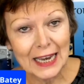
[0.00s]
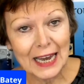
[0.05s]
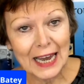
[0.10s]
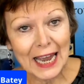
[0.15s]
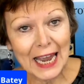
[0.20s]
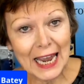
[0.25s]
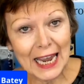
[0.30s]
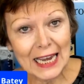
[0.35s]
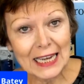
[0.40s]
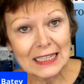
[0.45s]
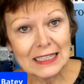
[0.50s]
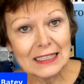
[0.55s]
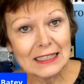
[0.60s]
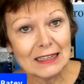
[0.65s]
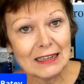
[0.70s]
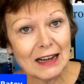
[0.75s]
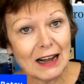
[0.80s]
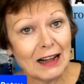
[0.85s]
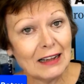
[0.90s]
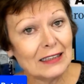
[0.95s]
and
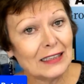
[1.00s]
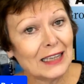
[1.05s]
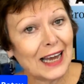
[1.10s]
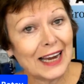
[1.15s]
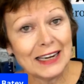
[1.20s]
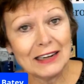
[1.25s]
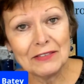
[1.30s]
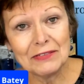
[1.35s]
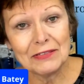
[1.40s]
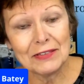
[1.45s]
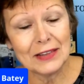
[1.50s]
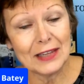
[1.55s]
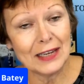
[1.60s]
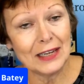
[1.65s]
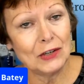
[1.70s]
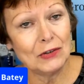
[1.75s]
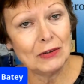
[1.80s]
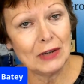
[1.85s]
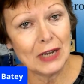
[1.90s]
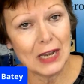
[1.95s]
a life that
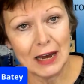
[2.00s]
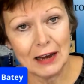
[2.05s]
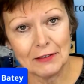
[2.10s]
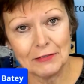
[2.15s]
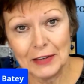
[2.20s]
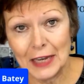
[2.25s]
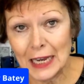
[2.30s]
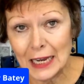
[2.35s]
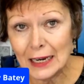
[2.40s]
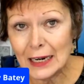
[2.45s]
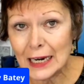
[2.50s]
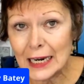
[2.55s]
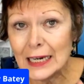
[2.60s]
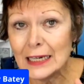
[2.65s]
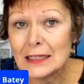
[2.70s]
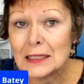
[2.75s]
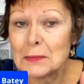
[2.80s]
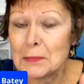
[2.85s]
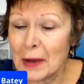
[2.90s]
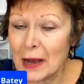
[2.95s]
you love. It
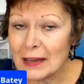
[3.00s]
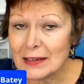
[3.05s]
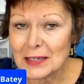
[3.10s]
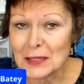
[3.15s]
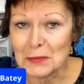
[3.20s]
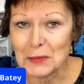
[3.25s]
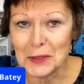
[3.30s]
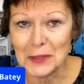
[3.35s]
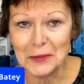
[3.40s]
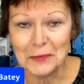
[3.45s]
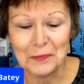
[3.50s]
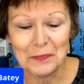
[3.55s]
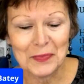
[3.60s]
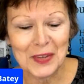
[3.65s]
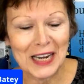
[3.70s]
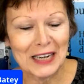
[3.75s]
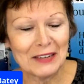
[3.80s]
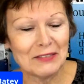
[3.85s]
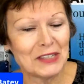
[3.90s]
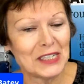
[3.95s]
is possible.
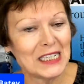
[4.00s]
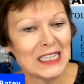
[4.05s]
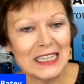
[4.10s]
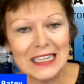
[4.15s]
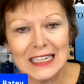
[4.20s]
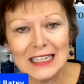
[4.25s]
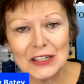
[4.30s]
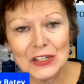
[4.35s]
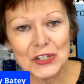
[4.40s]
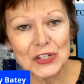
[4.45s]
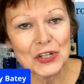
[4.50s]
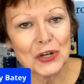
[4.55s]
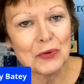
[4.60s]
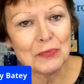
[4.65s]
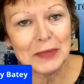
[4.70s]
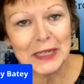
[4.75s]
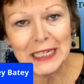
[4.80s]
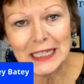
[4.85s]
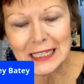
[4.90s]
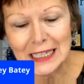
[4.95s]
I've seen it so
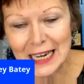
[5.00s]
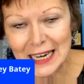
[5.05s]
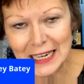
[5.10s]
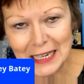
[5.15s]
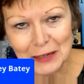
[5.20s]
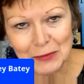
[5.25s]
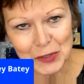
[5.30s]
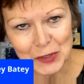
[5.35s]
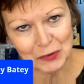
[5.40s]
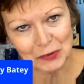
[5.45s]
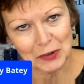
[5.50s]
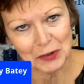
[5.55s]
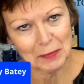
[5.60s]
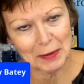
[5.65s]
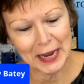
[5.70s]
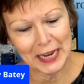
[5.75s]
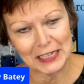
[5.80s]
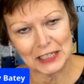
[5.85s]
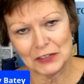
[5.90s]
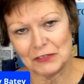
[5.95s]
many times over the
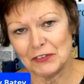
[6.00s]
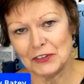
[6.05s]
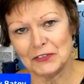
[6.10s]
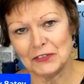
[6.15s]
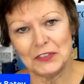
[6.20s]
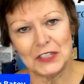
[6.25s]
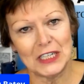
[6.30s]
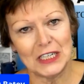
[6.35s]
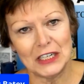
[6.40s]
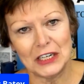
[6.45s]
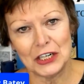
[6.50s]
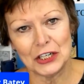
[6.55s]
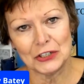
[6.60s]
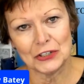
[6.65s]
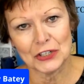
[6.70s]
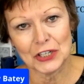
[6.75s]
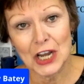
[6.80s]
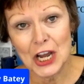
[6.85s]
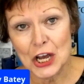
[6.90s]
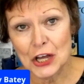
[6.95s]
past 15
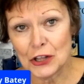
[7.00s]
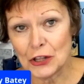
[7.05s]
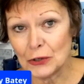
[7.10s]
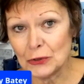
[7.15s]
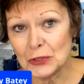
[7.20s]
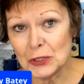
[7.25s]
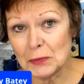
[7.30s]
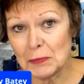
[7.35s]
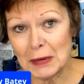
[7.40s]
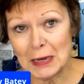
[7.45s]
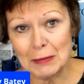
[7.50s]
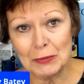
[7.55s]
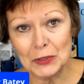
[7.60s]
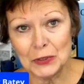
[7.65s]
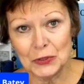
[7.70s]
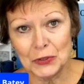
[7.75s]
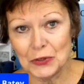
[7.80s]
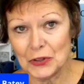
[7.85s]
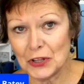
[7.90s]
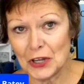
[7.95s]
years. Those people
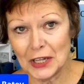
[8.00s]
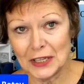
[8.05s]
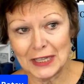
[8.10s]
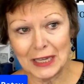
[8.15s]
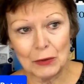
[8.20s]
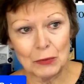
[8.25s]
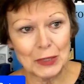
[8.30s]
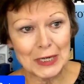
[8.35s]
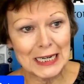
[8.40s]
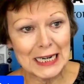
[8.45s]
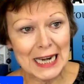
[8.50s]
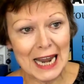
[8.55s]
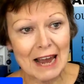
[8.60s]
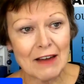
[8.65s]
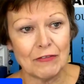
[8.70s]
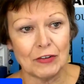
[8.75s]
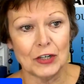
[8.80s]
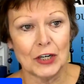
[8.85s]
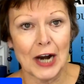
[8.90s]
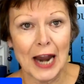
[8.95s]
who thought they would
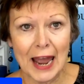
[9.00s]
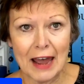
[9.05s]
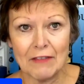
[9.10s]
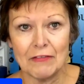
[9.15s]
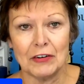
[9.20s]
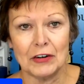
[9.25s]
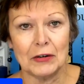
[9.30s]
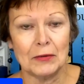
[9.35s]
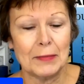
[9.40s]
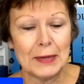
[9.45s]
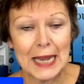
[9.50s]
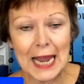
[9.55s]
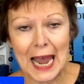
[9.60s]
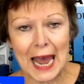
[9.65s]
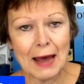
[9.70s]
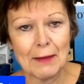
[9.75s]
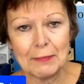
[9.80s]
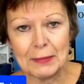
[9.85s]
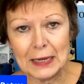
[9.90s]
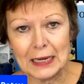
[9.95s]
never, ever be
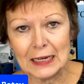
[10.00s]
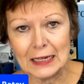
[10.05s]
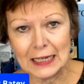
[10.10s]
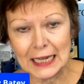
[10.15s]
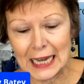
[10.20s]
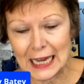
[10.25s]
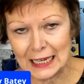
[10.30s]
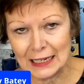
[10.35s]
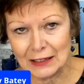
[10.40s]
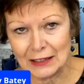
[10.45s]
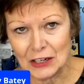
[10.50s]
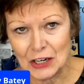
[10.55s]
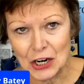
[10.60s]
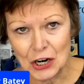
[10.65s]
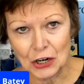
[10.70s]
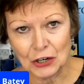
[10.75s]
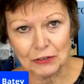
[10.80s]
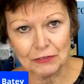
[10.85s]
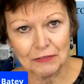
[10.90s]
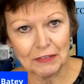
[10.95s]
happy again
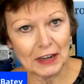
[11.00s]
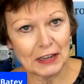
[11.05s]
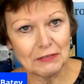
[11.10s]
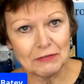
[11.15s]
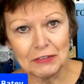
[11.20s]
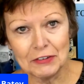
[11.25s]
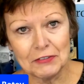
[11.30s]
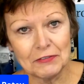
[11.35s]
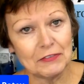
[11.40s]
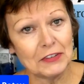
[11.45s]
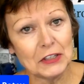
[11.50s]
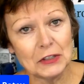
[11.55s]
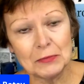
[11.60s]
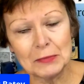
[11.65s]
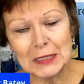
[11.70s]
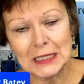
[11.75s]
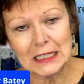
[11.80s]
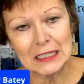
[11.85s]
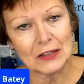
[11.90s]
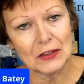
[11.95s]
or find
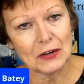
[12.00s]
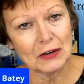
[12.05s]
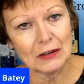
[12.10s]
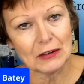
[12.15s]
fulfillment in their